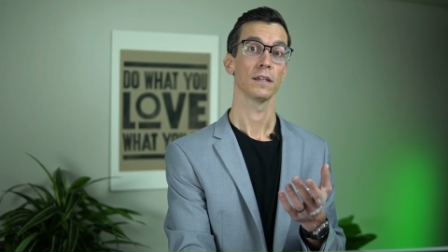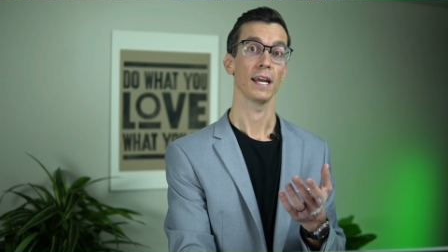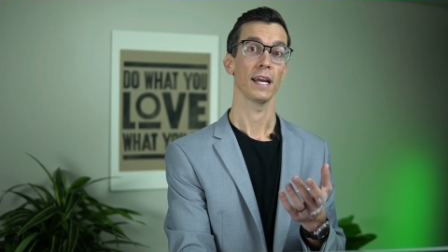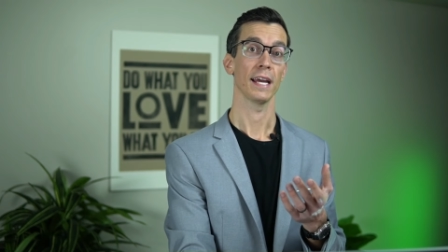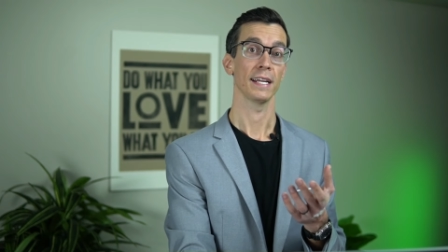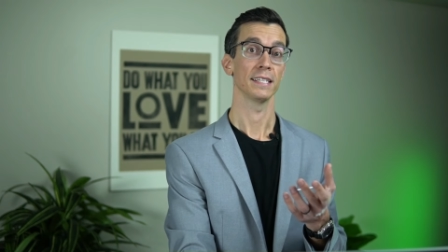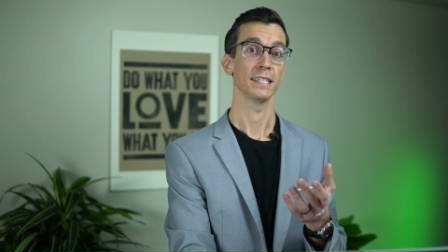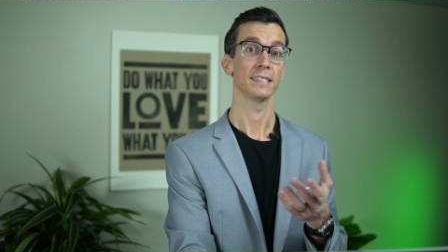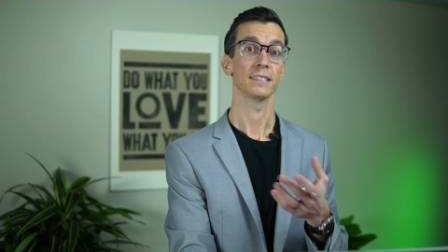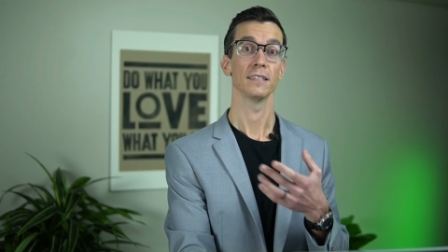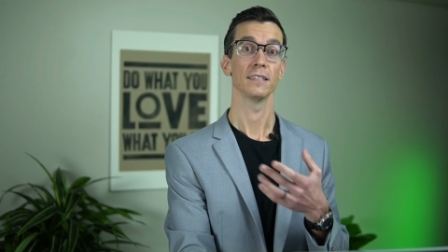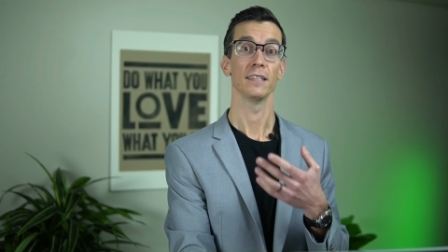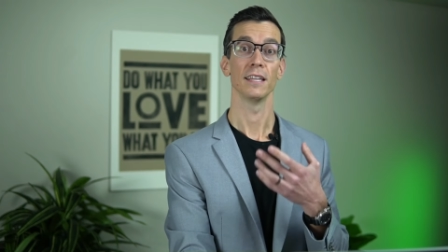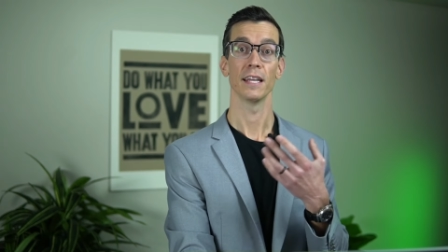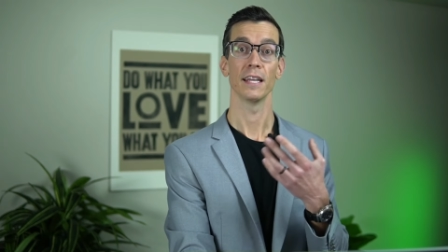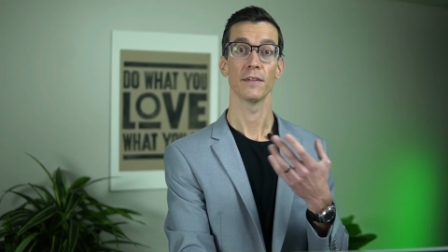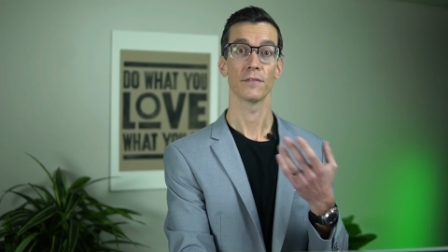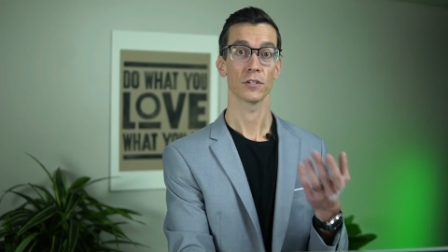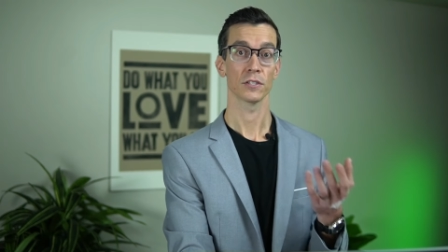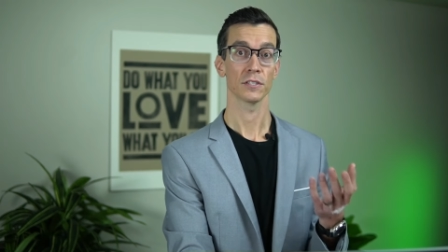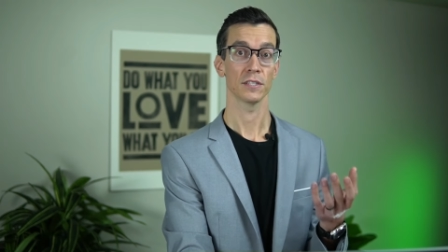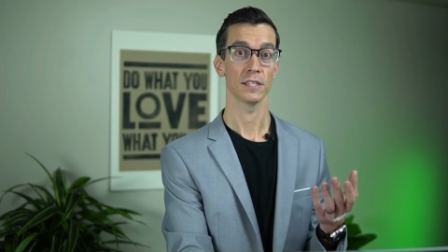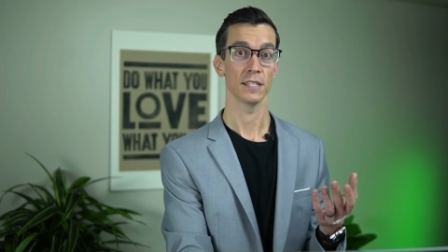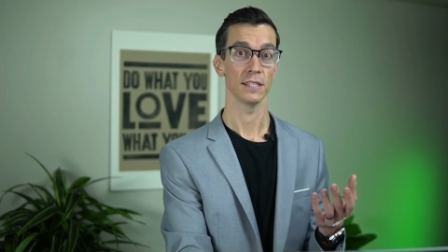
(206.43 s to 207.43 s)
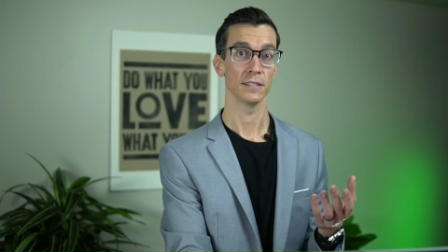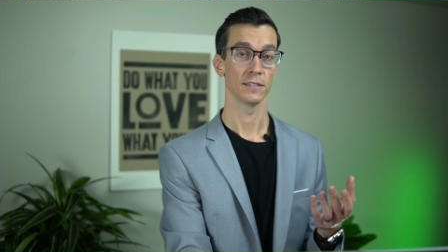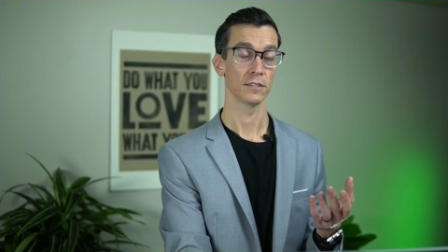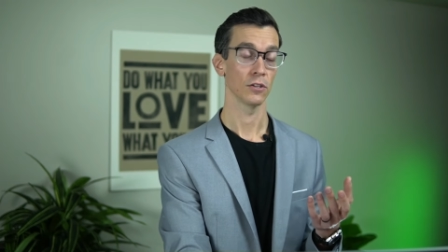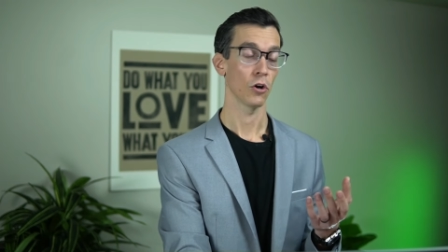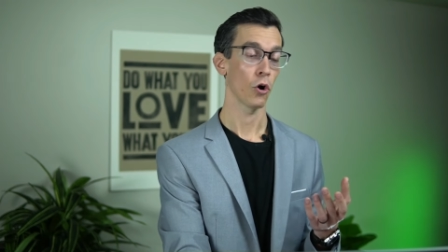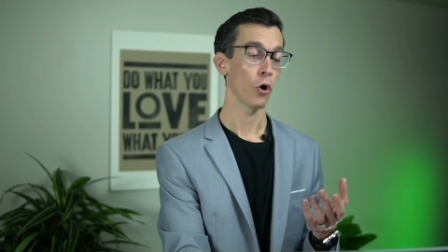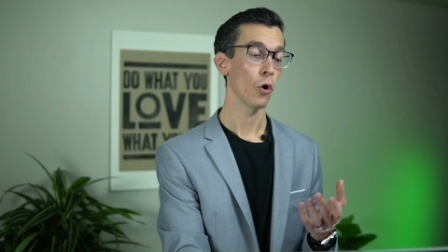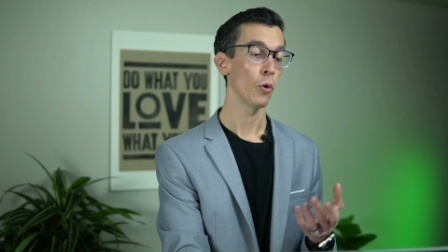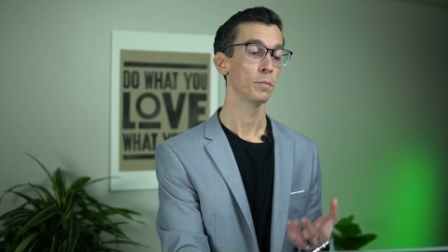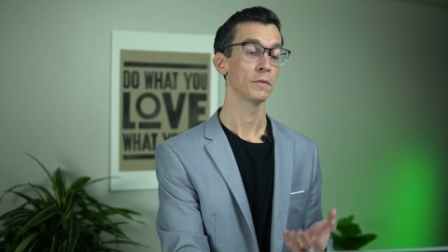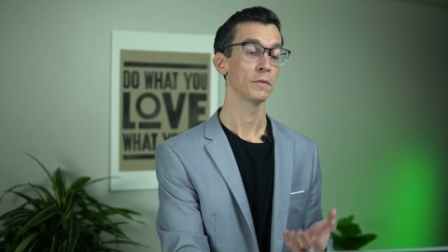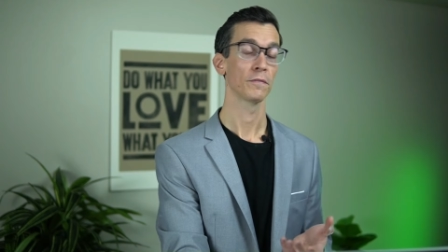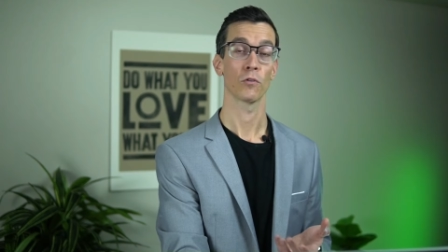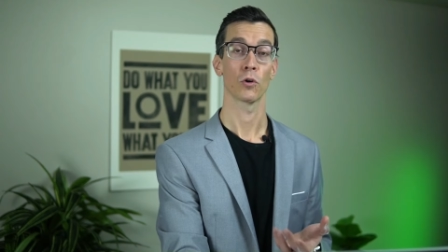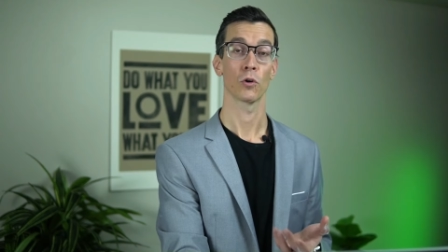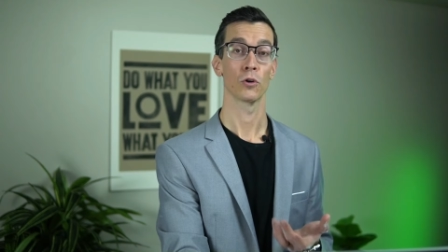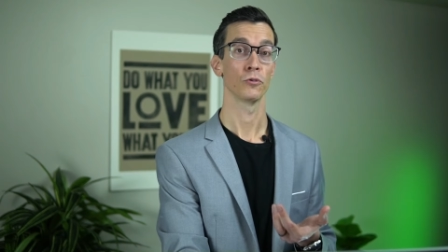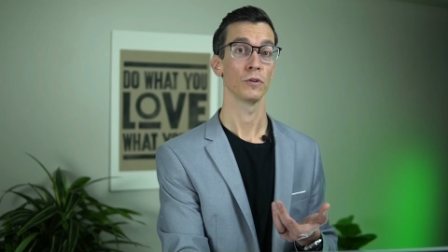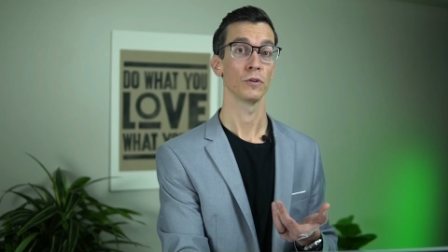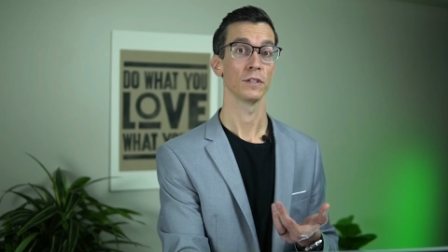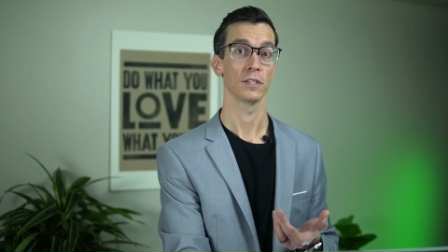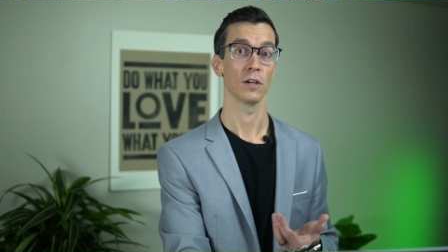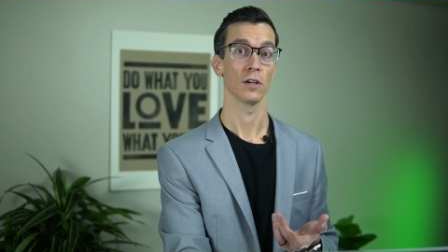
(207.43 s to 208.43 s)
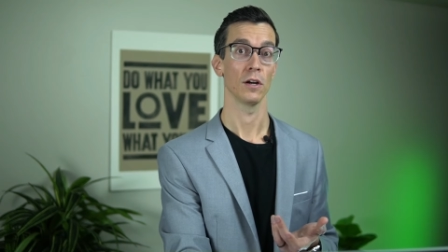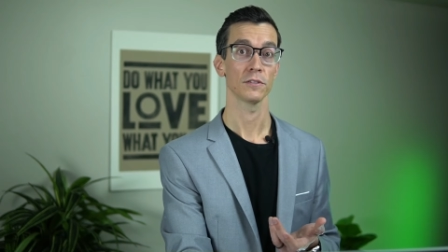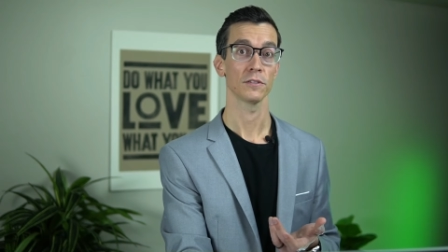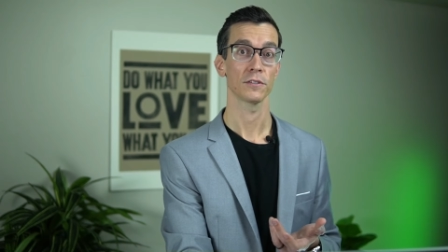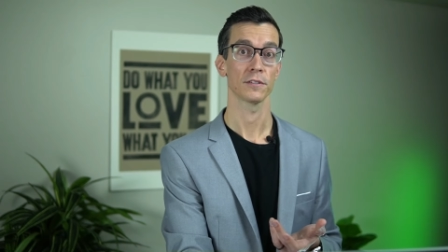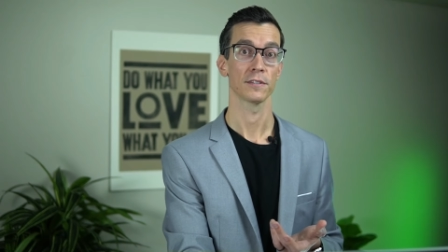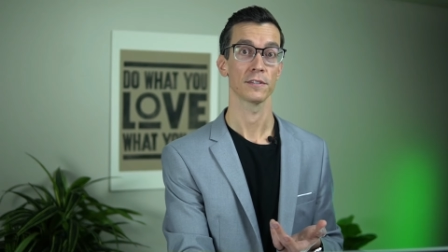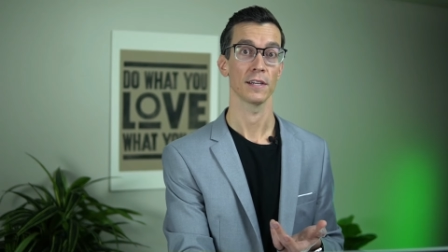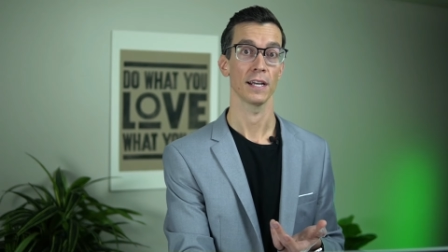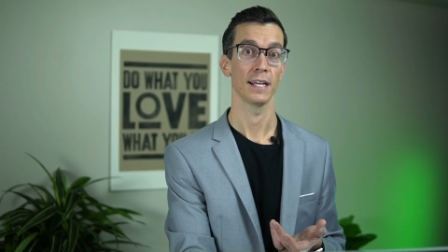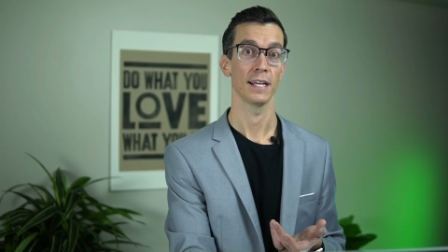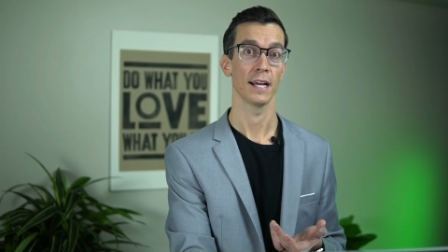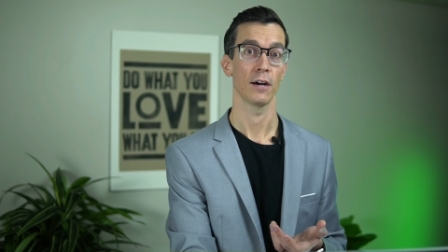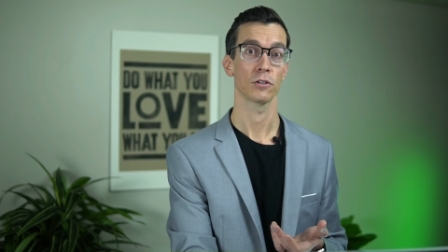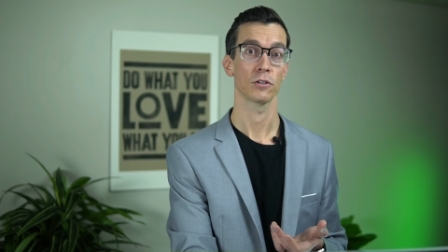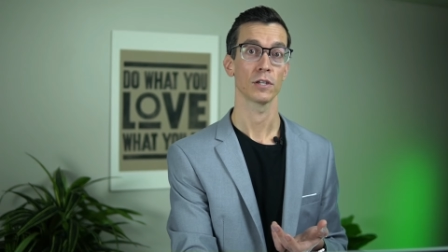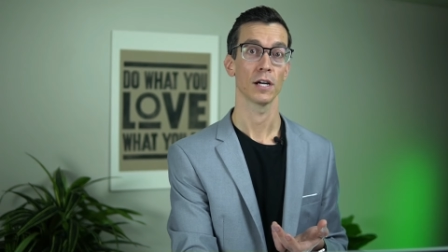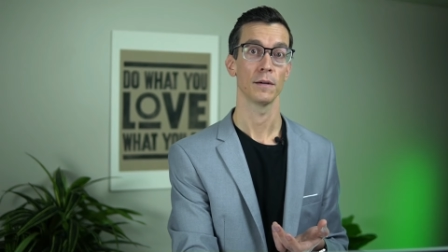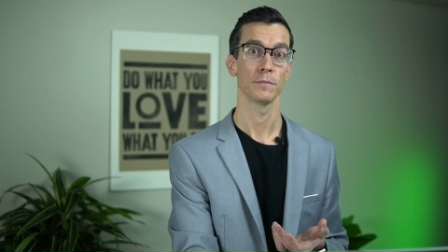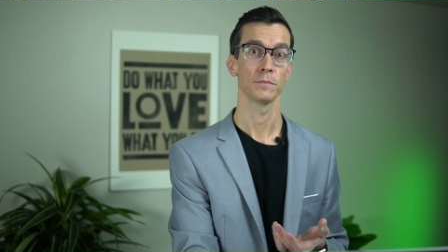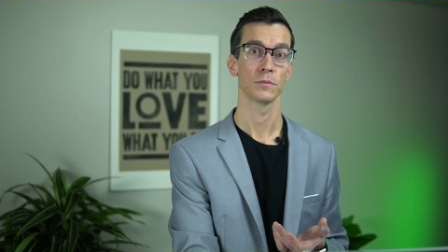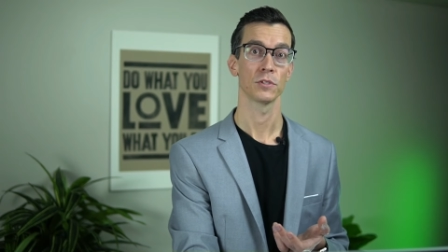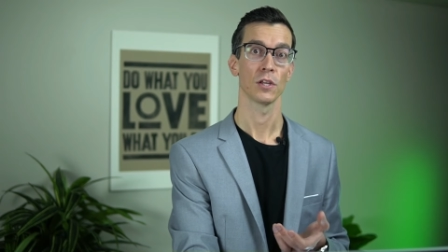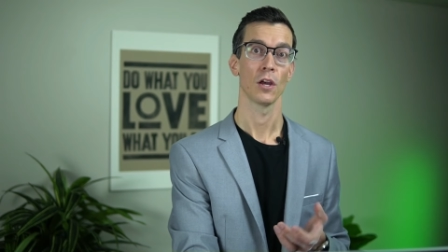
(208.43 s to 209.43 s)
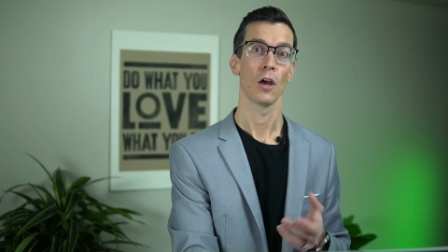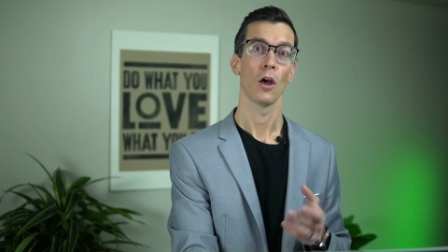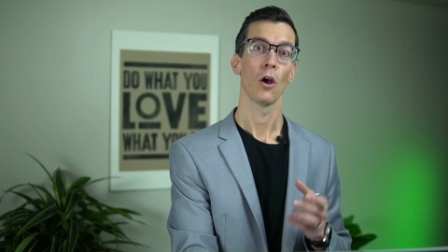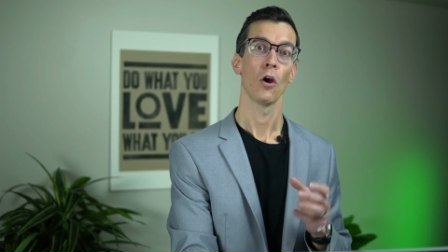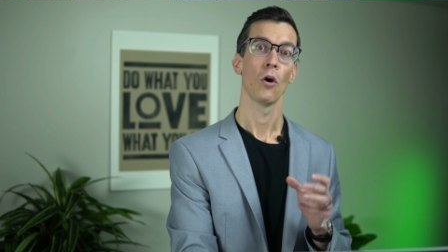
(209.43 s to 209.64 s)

and it delivers these hoped for results and outcomes,